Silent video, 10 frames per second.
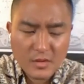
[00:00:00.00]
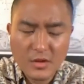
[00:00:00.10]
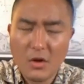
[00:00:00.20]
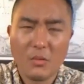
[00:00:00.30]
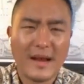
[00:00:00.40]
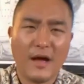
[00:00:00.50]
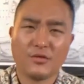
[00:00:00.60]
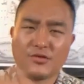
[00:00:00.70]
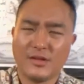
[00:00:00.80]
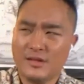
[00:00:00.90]
You know, when I
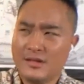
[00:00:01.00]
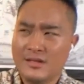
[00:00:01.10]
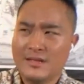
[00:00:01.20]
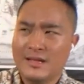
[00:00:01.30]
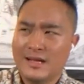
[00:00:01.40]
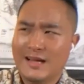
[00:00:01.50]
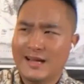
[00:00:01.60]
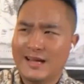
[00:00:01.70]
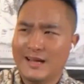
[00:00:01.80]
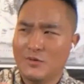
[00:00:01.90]
was
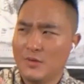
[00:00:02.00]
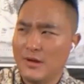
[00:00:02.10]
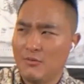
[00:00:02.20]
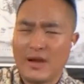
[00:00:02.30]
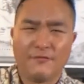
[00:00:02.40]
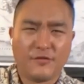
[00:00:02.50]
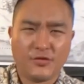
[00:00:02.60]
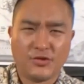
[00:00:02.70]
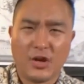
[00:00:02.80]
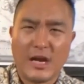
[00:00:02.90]
uh, when when I
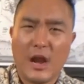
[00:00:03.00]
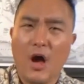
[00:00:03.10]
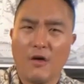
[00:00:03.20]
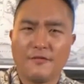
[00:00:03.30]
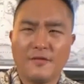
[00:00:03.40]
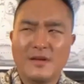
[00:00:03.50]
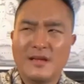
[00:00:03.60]
first started off,